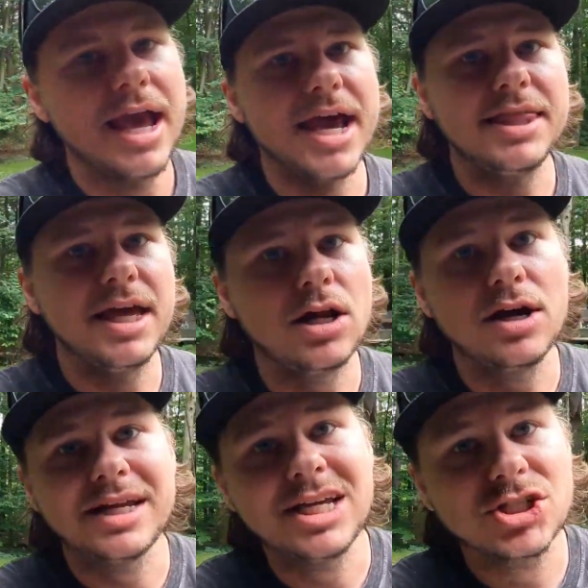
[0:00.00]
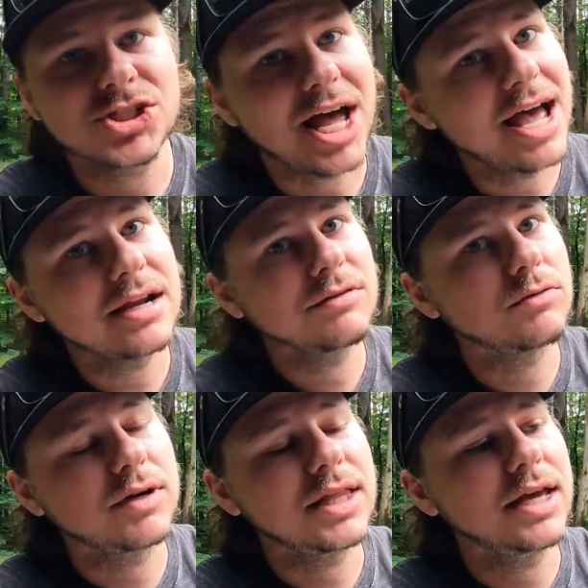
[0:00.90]
And then on each side of the
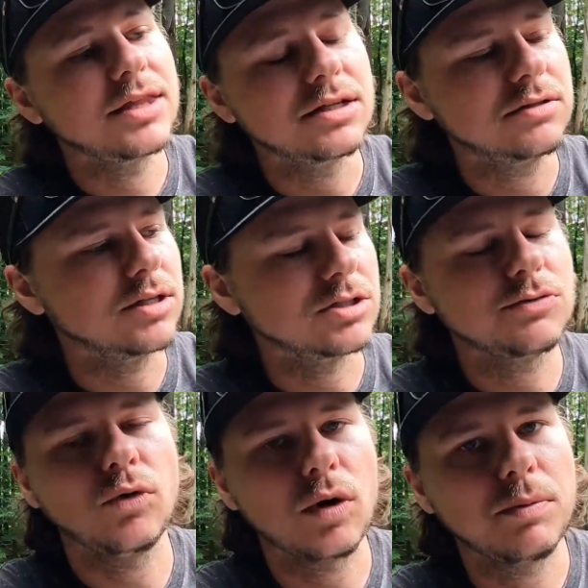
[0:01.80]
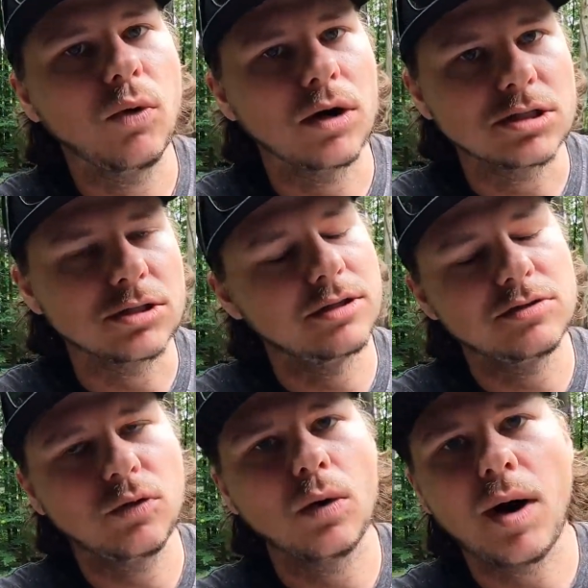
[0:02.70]
relay, there's 4 ports, or there's
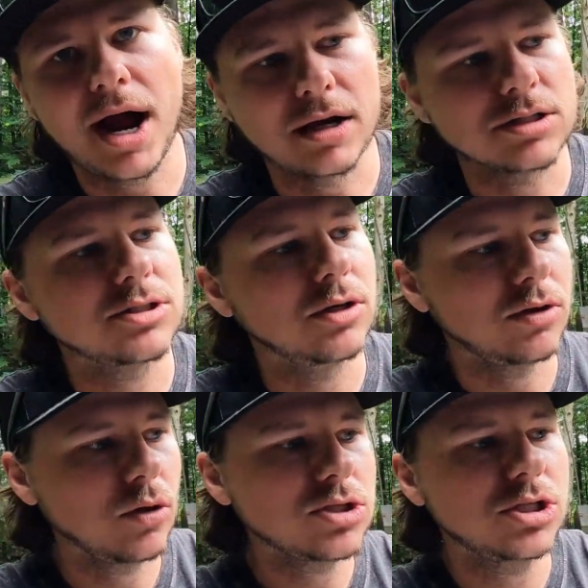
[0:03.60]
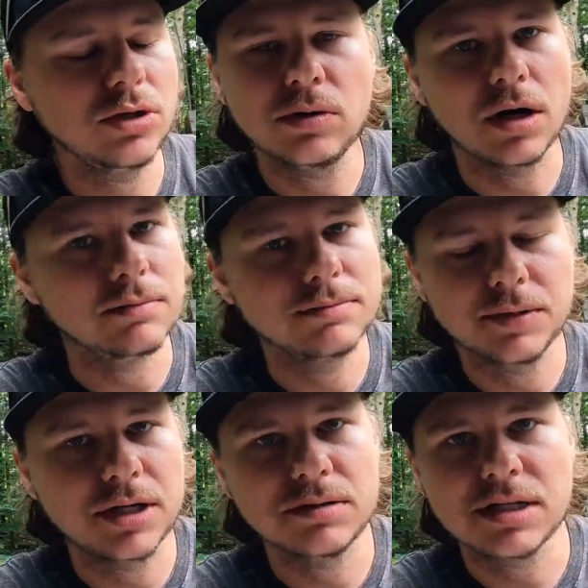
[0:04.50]
4 wires. So those 2 are
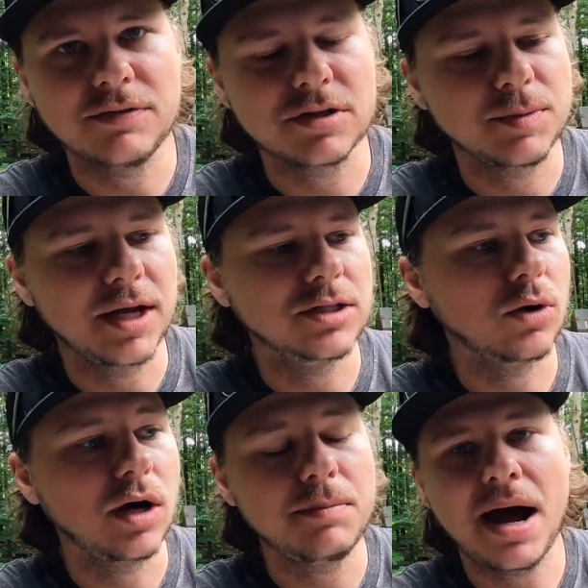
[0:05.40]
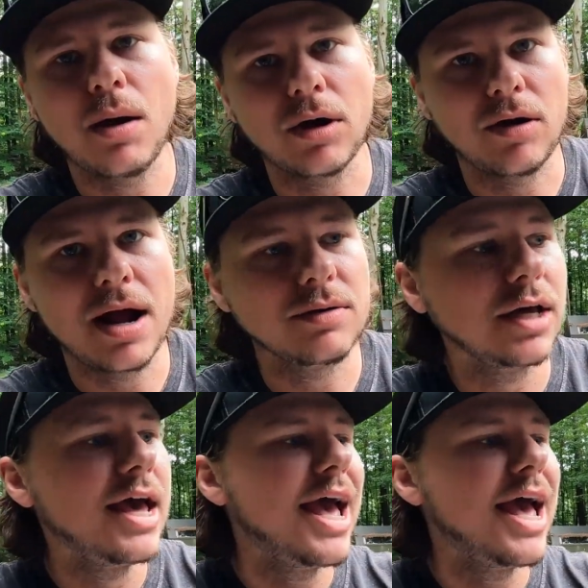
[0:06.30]
pretty self-explanatory, power, ground.